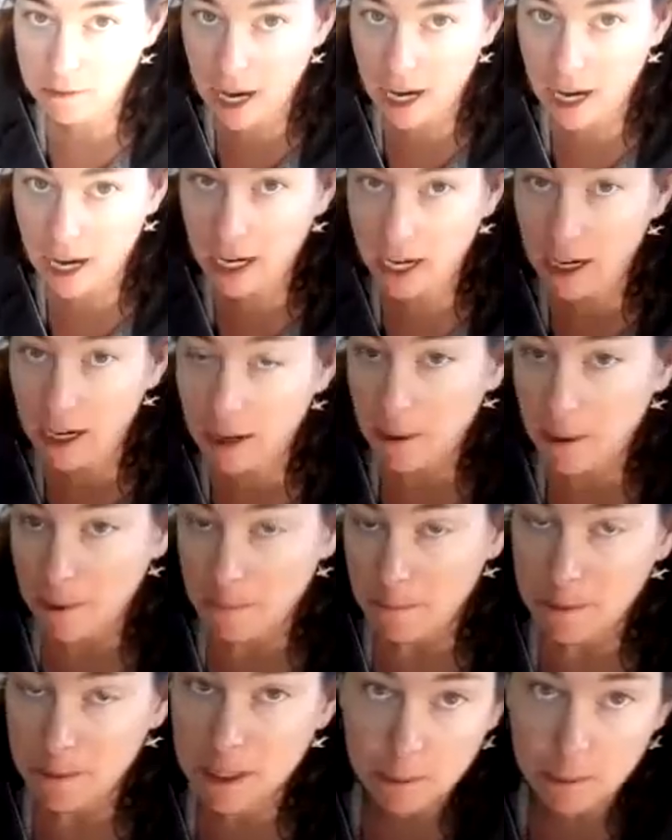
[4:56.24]
part of my
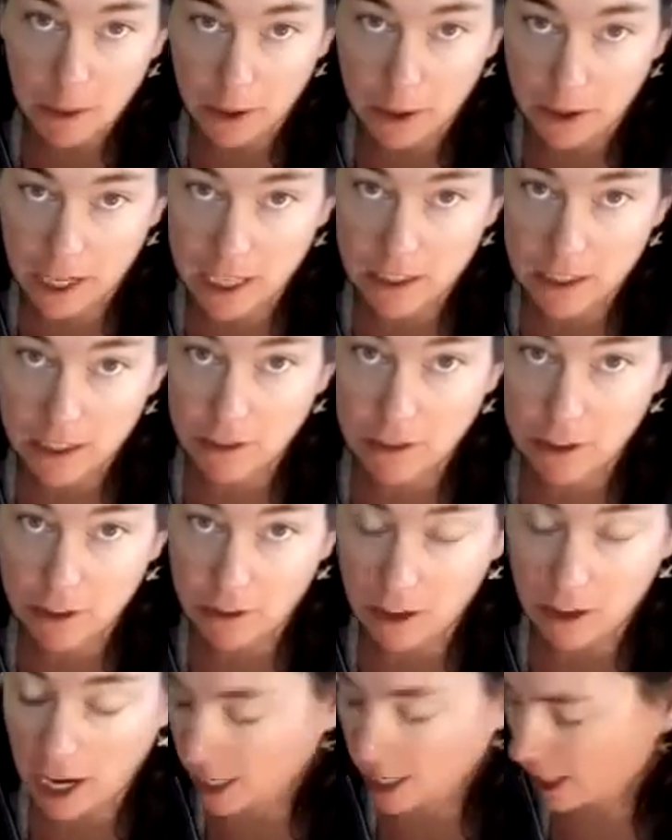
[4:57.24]

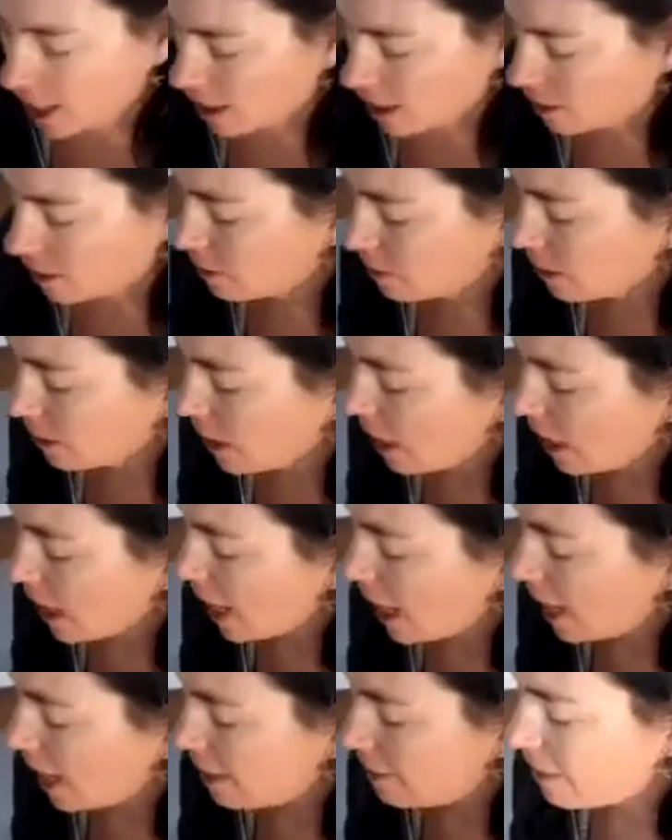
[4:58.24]
spirit for right
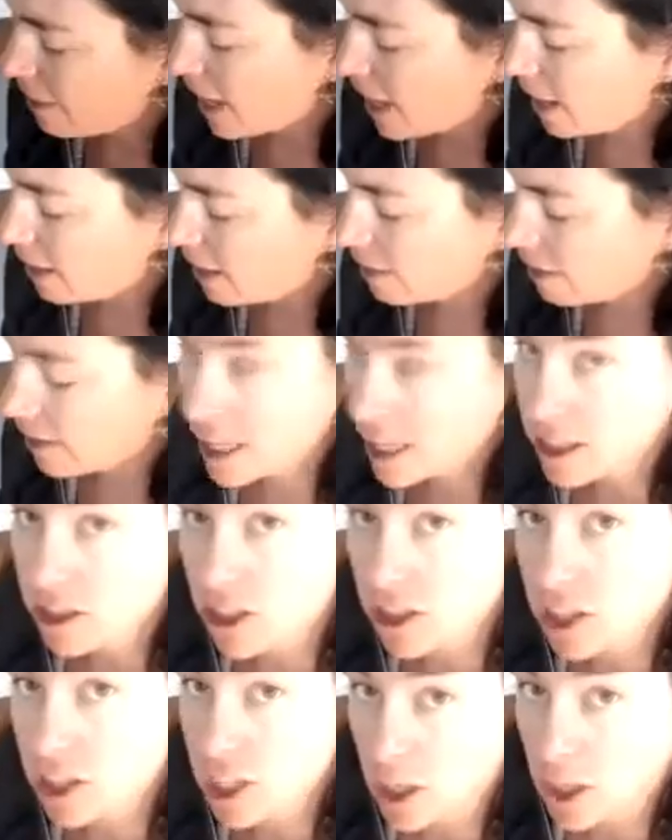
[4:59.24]
now. And
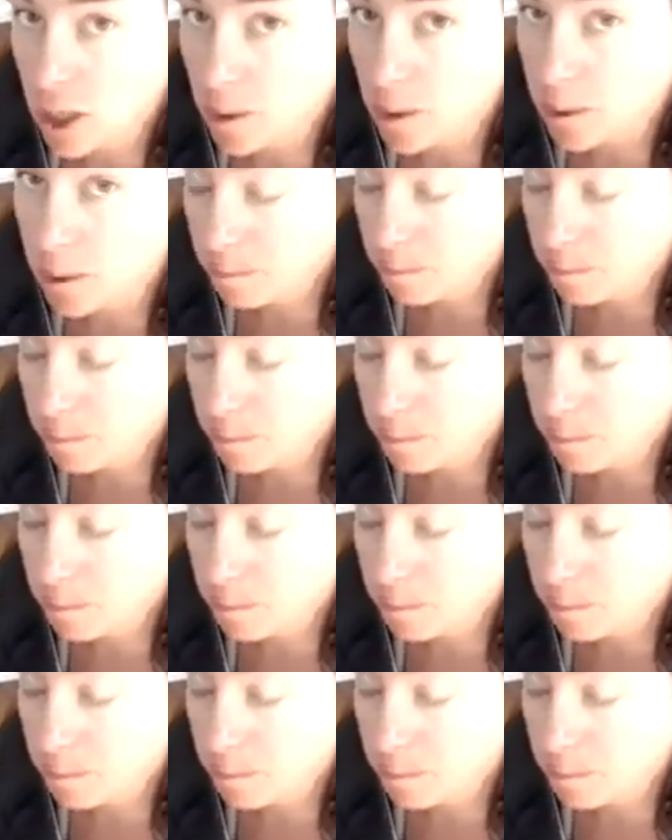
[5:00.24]
then let's